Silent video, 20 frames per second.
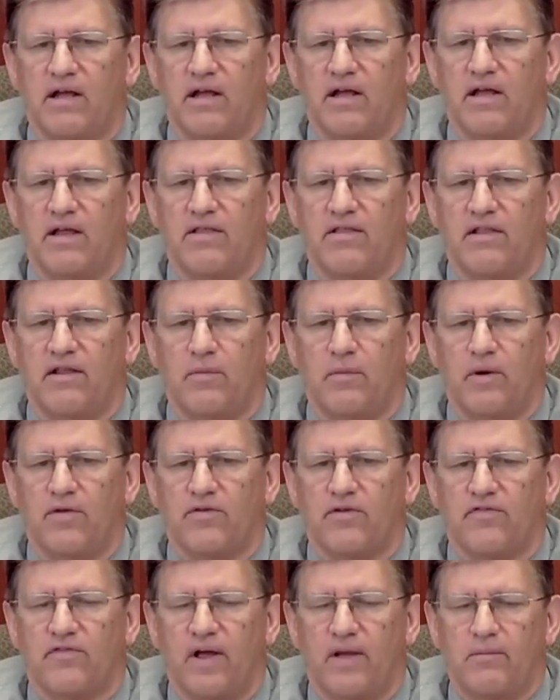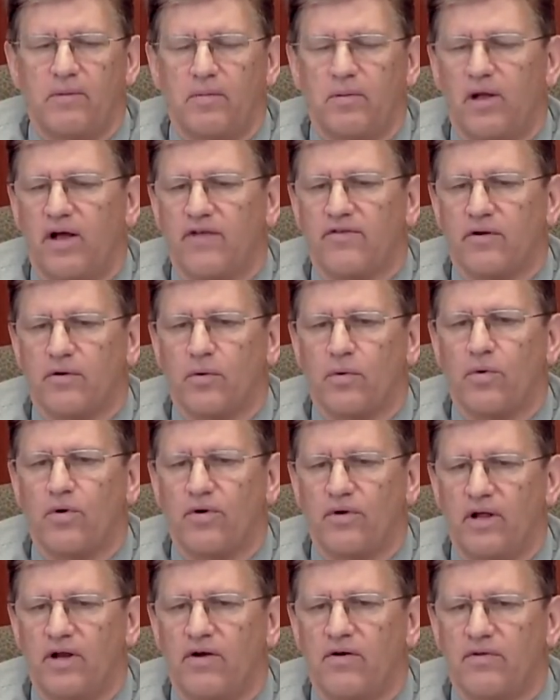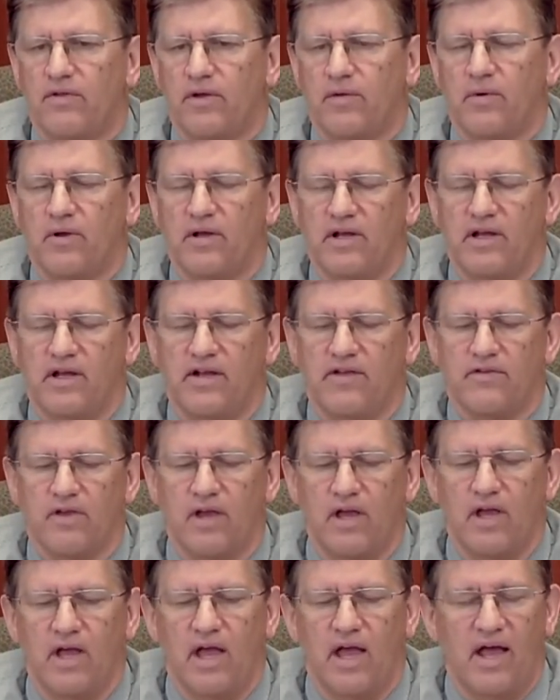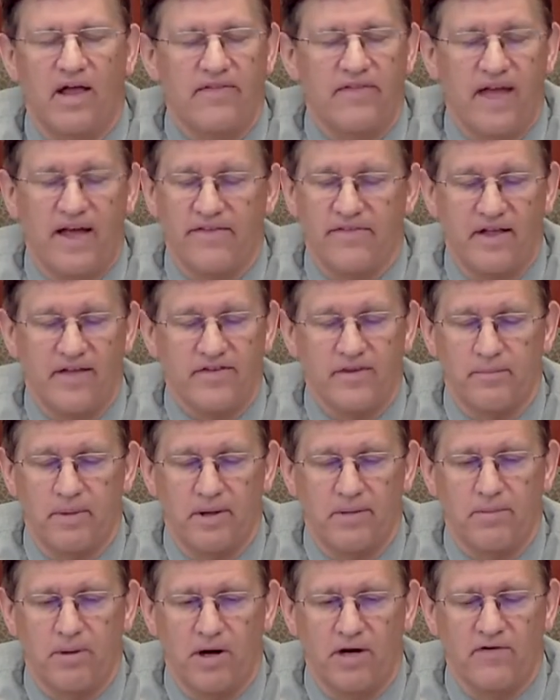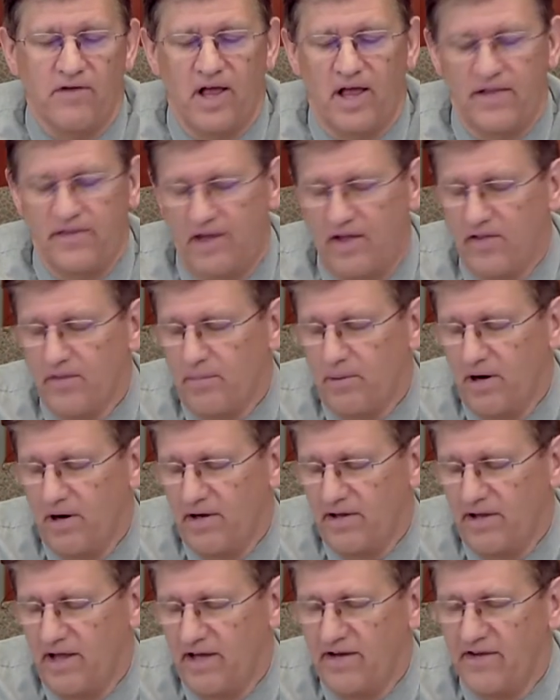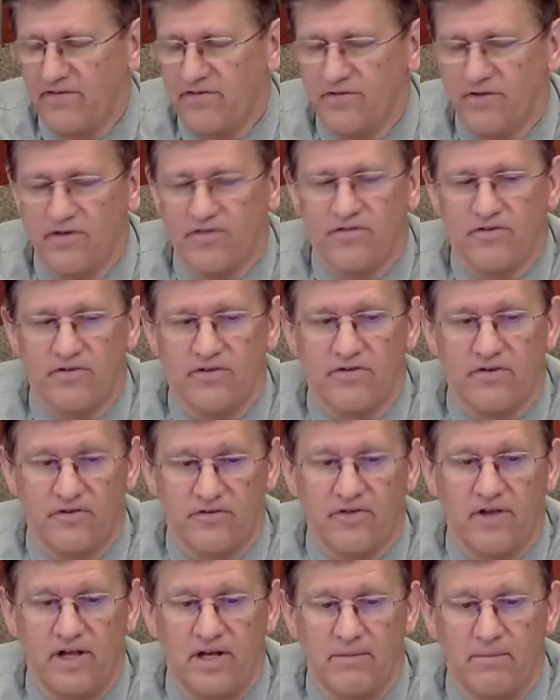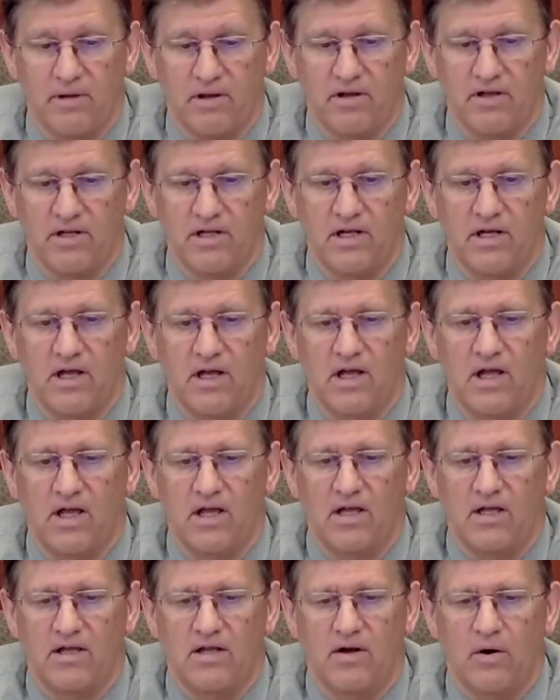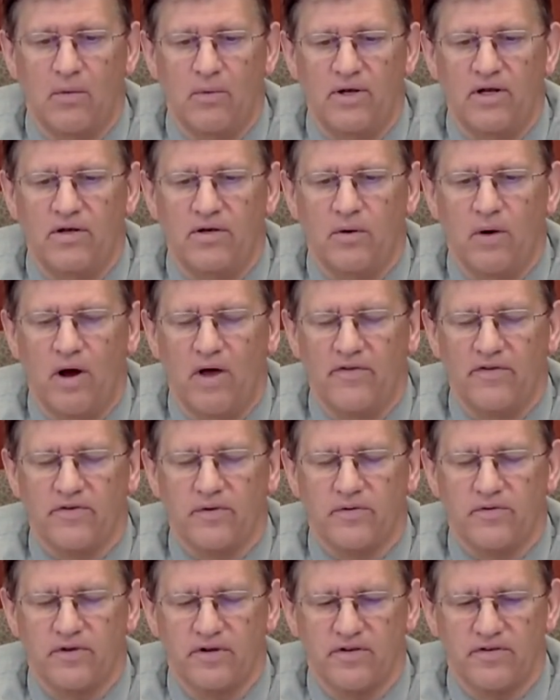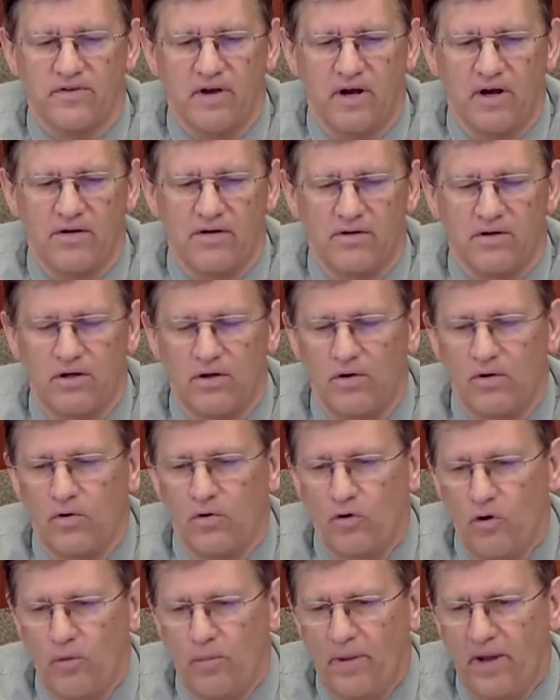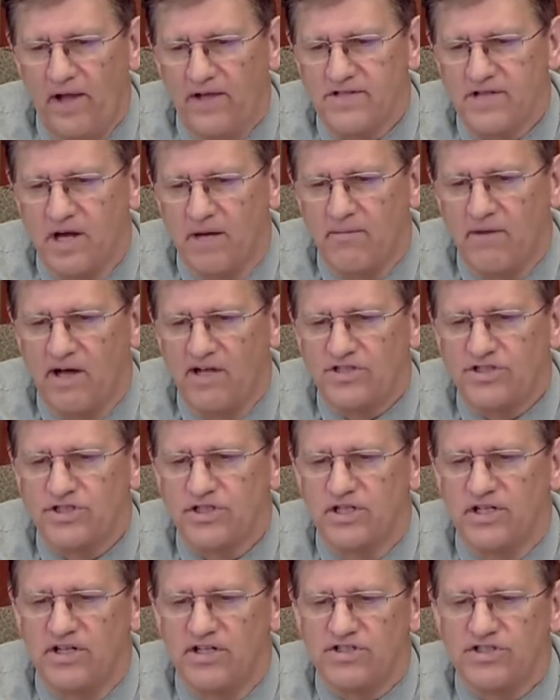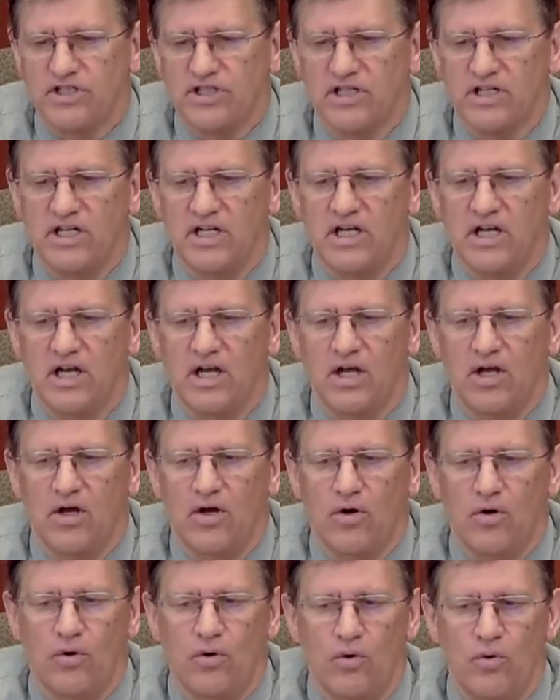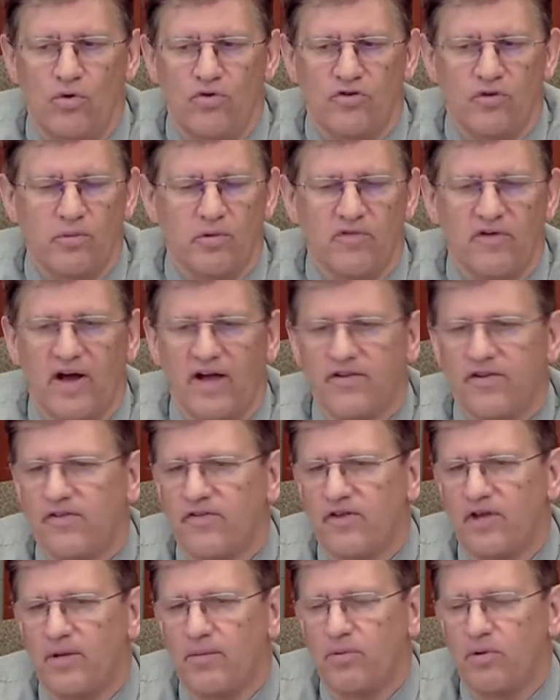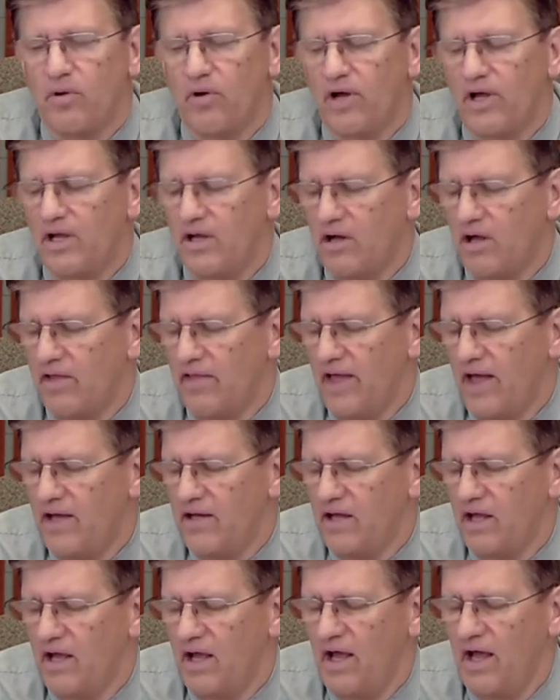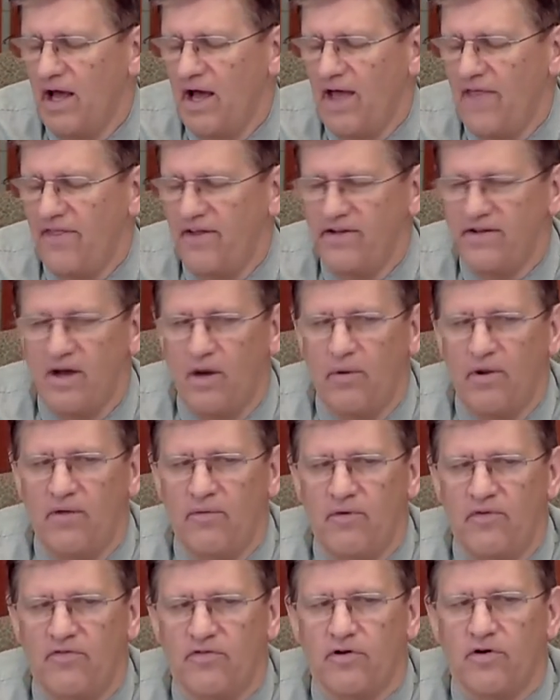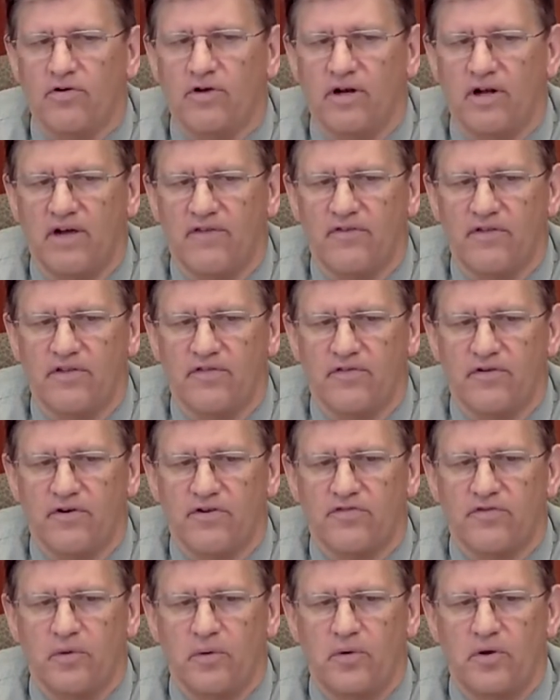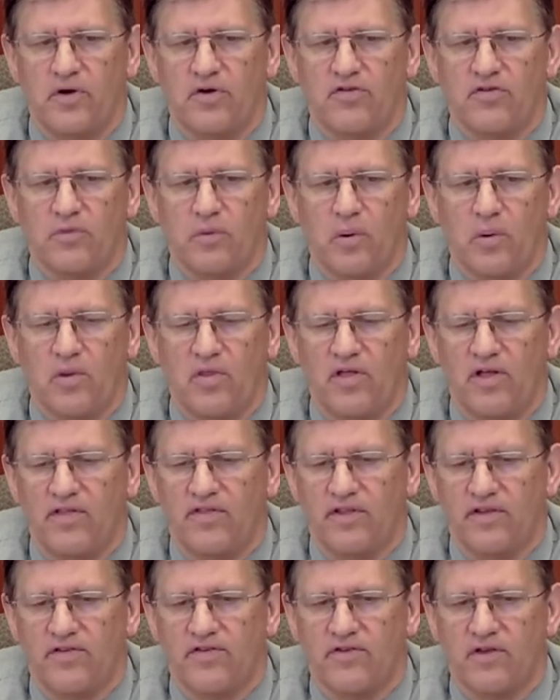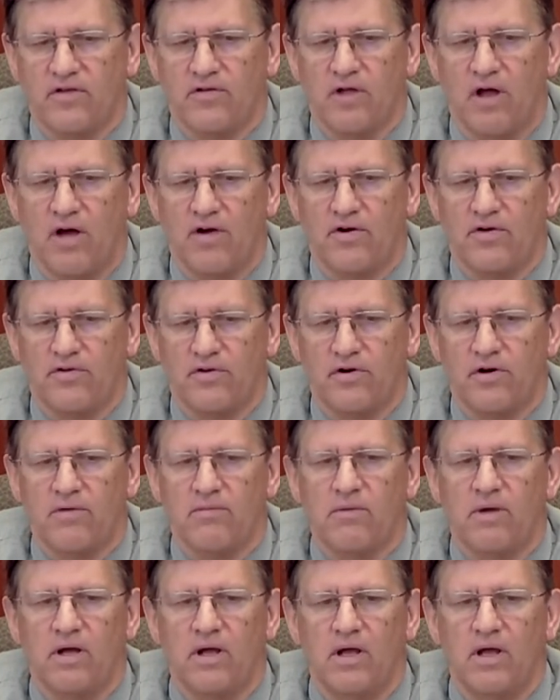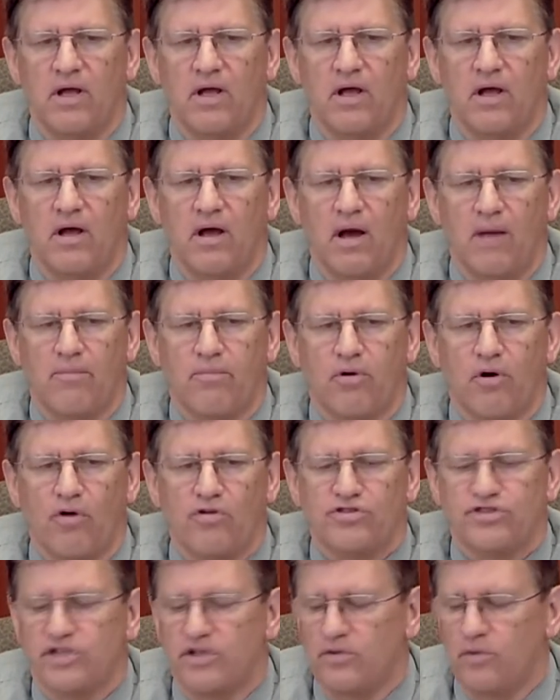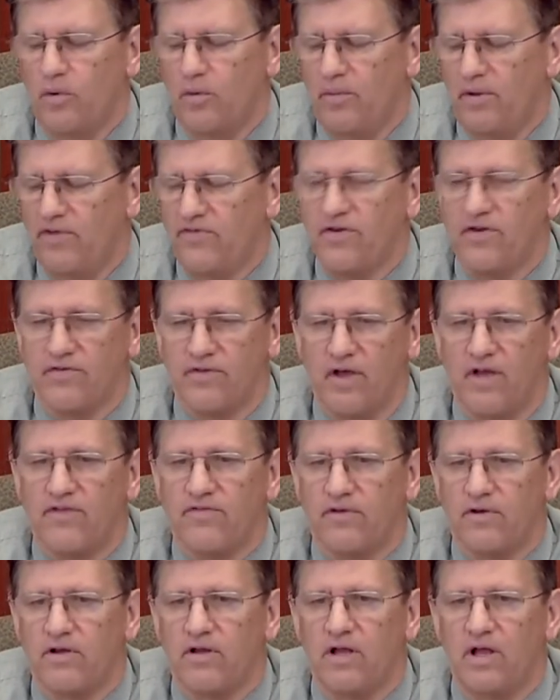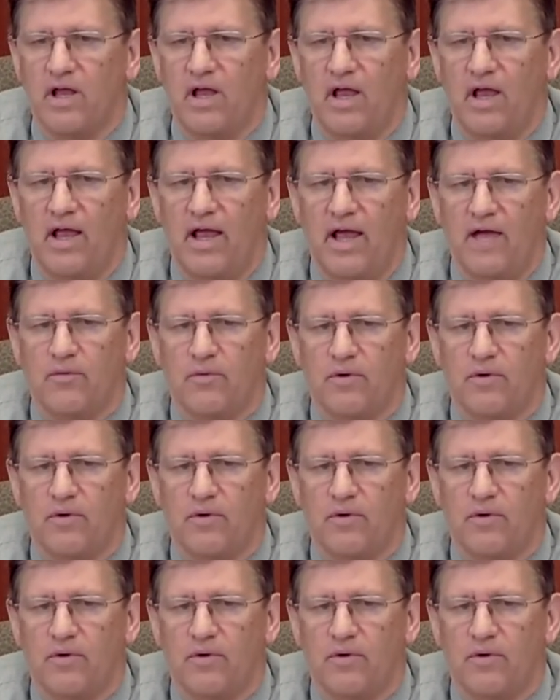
the Wenzel Family Plaza Coordinator. There really is. That's a big part of it. And the other part, again, is just sustainability. We didn't know how this was going to start, who pays how much initially, who supervises the employee and all that. I think now we've learned enough in the first few years to where we think this is a longer term approach that will be successful and will